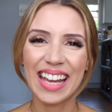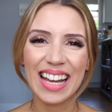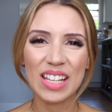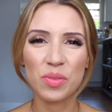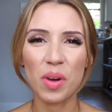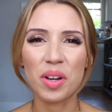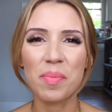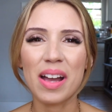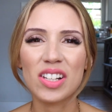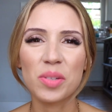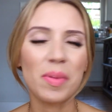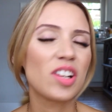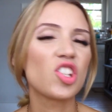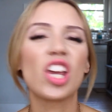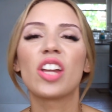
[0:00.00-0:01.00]
Hey guys, welcome back
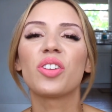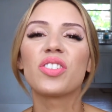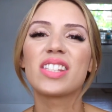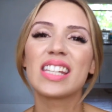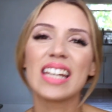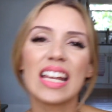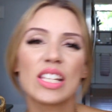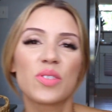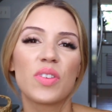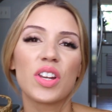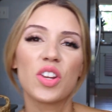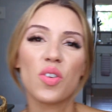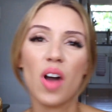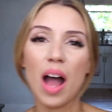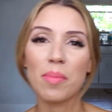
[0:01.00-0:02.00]
to my channel. In today's
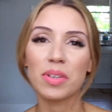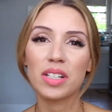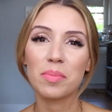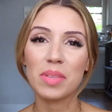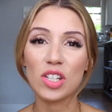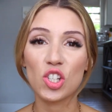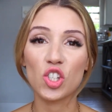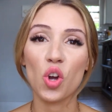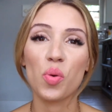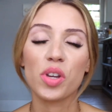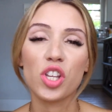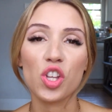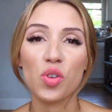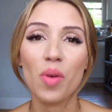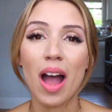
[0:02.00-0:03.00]
video, I'm going to be
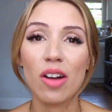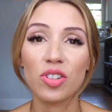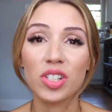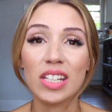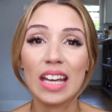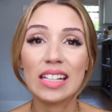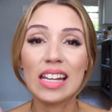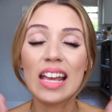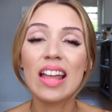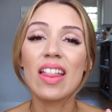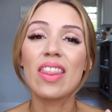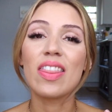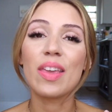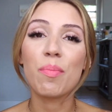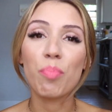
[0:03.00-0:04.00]
showing you how to get
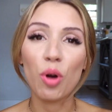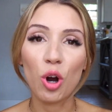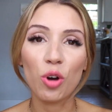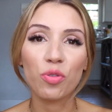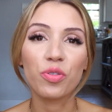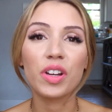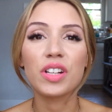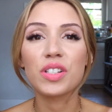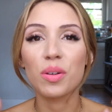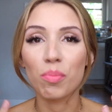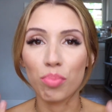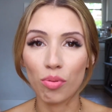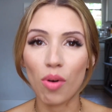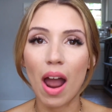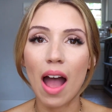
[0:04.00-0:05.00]
the perfect
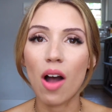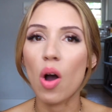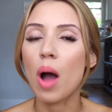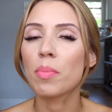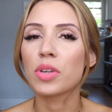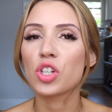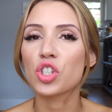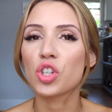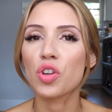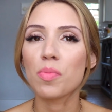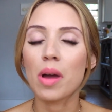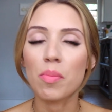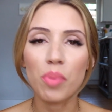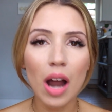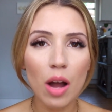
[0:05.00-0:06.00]
brow. I'm going to show you
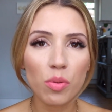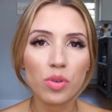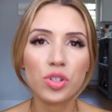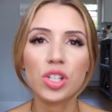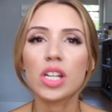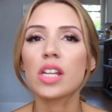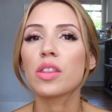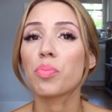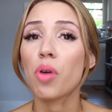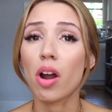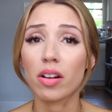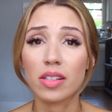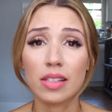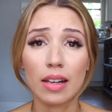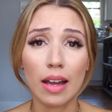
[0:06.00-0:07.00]
my brow routine, the
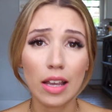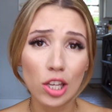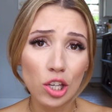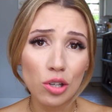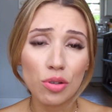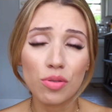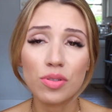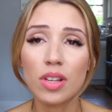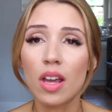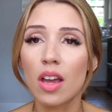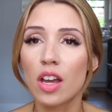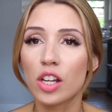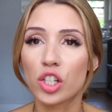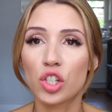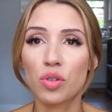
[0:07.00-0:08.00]
products that I use
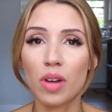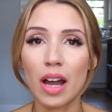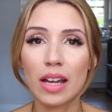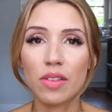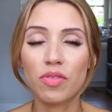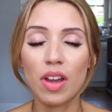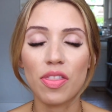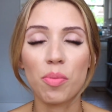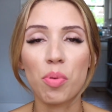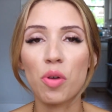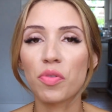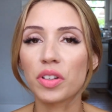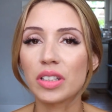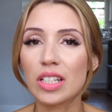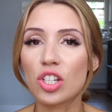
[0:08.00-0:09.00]
to kind of get the
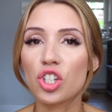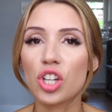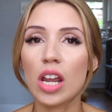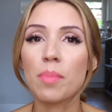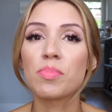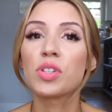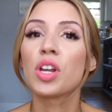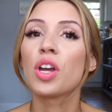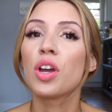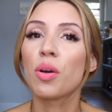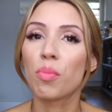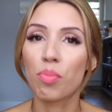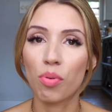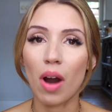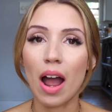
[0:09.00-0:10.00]
perfectly shaped
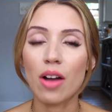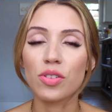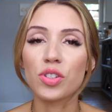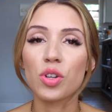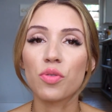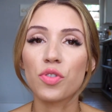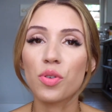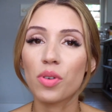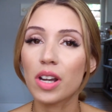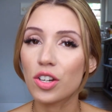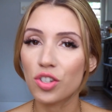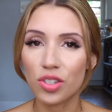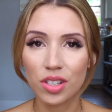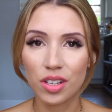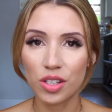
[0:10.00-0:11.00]
brow. So if you are
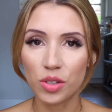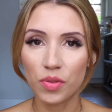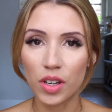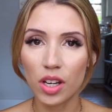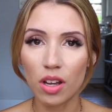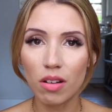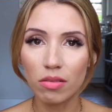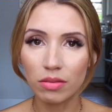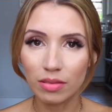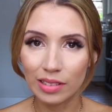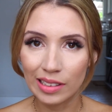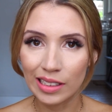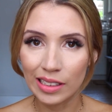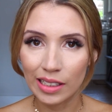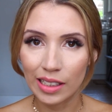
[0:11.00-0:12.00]
interested in this video,
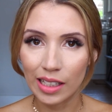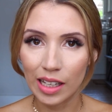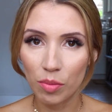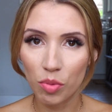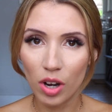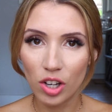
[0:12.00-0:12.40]
keep